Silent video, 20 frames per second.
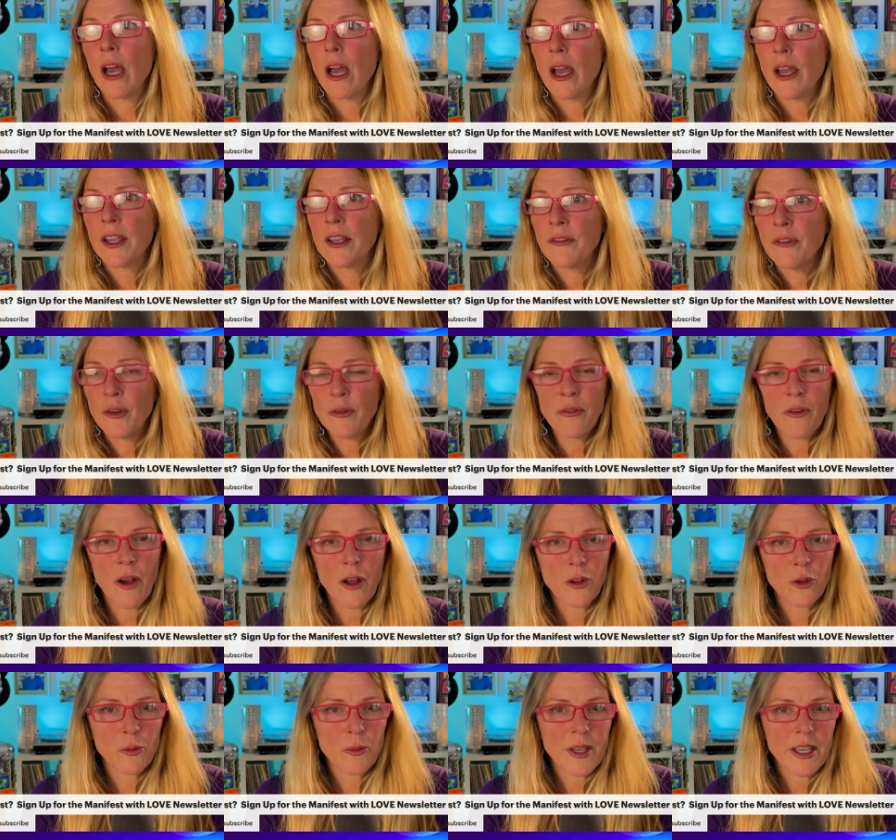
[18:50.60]
if you
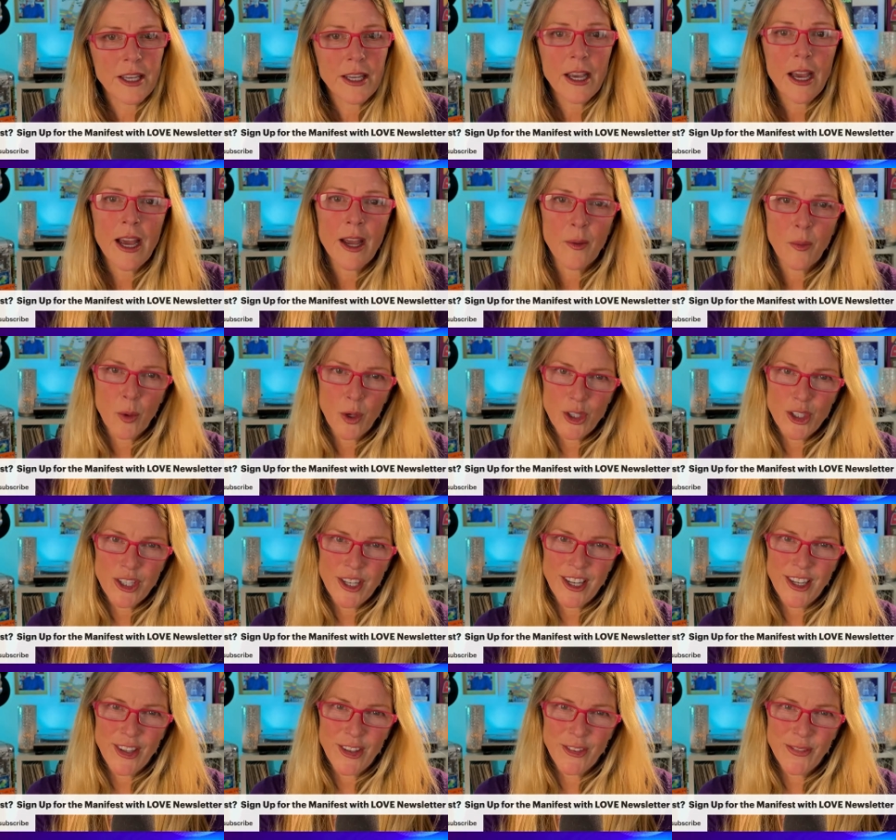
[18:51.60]
follow me, I
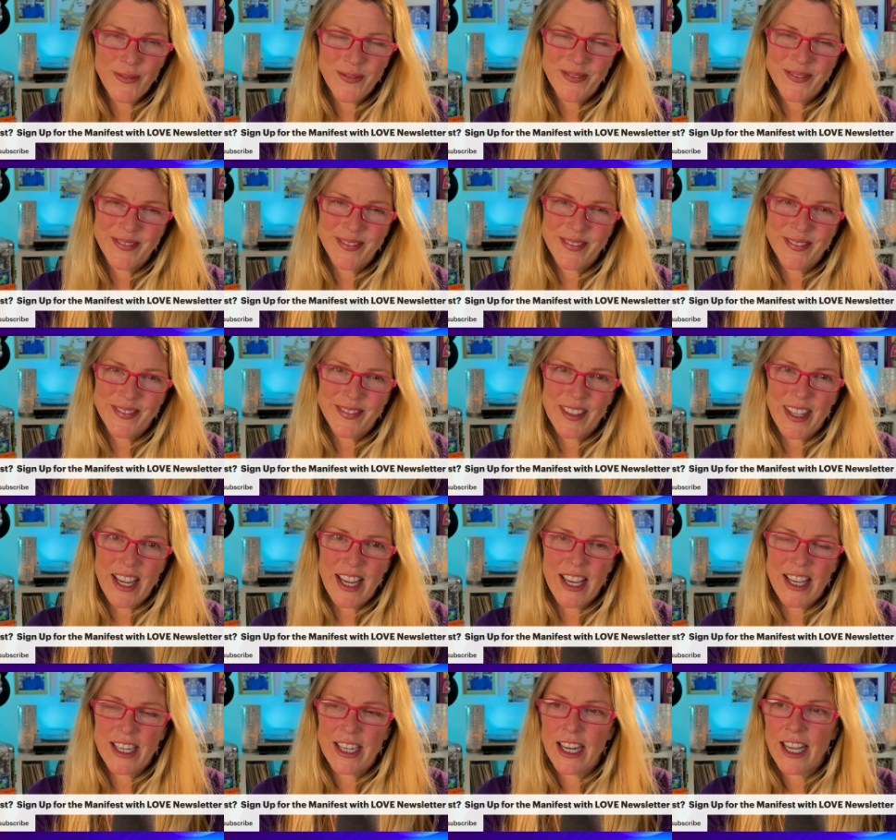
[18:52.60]
appreciate you.
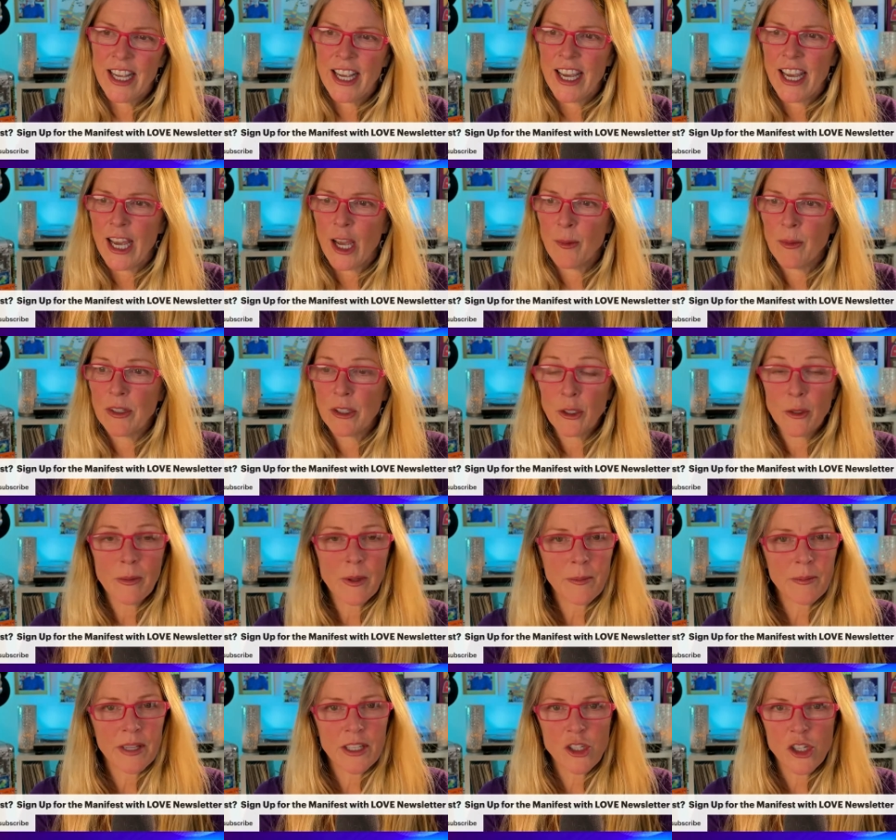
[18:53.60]
And I'm a little
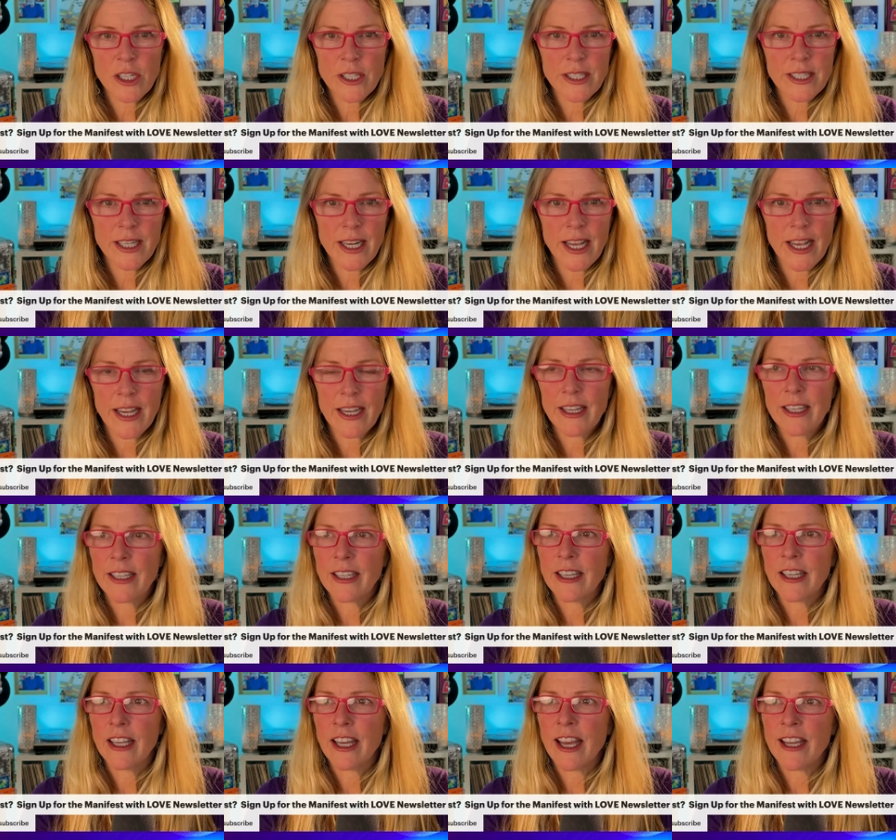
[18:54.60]
bit bitchy today.
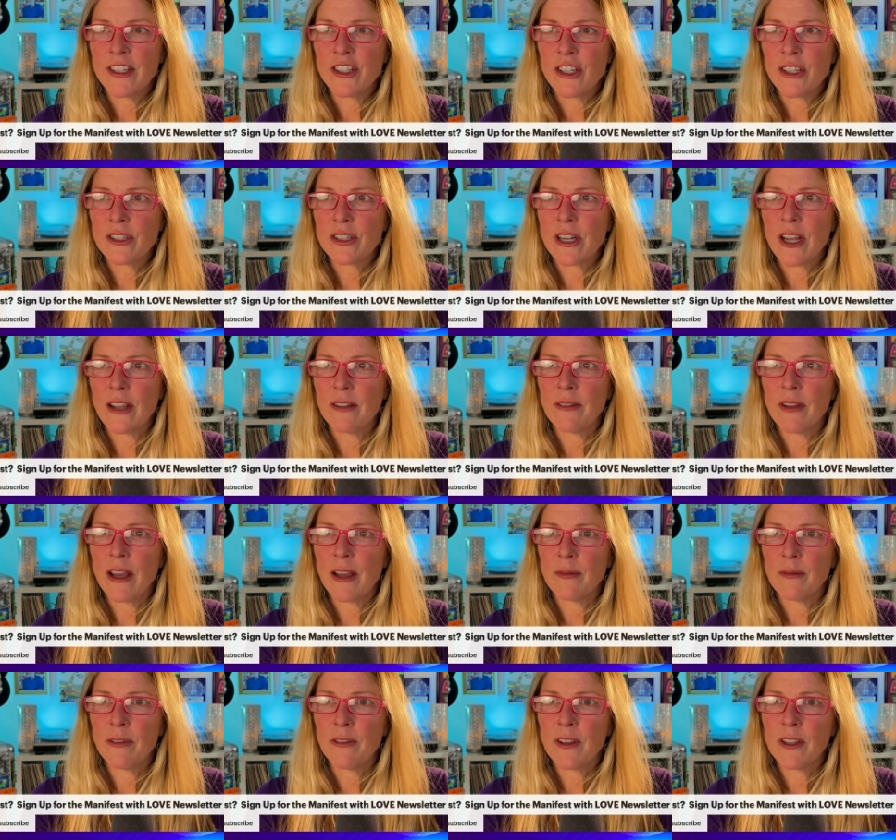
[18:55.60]

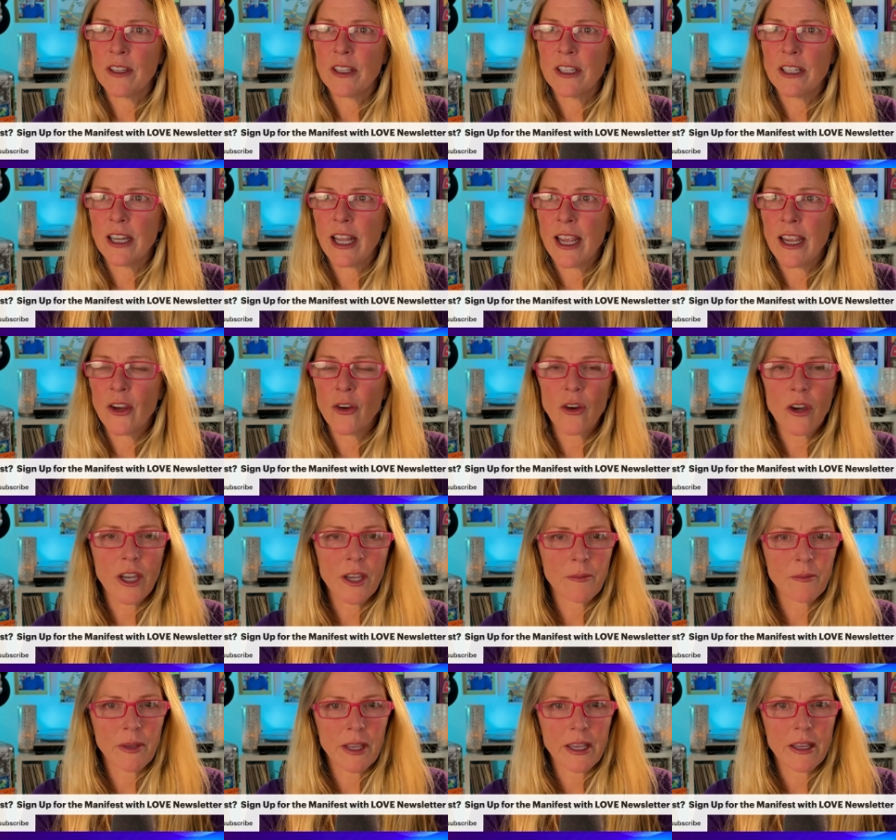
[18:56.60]
I'm feeling angry
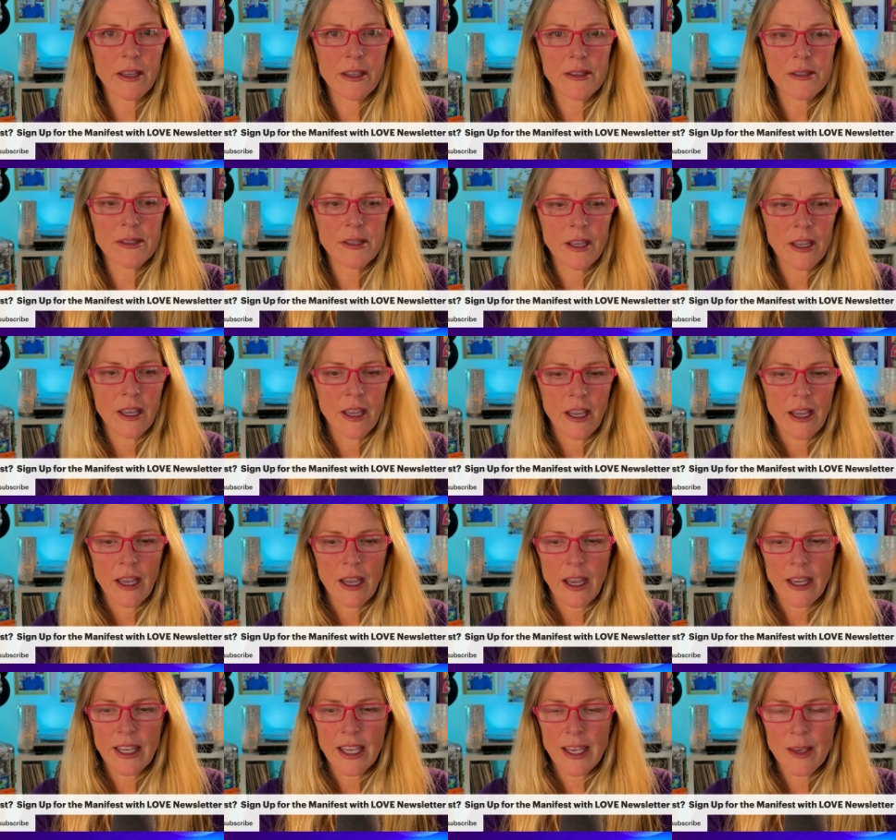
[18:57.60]
because
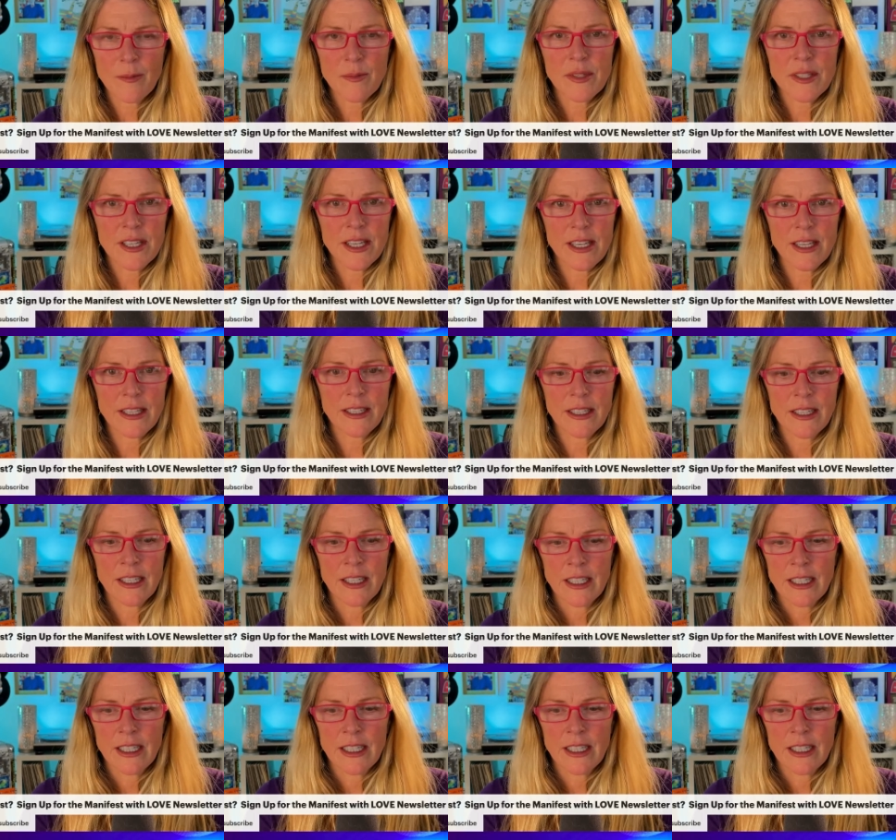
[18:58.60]
I keep seeing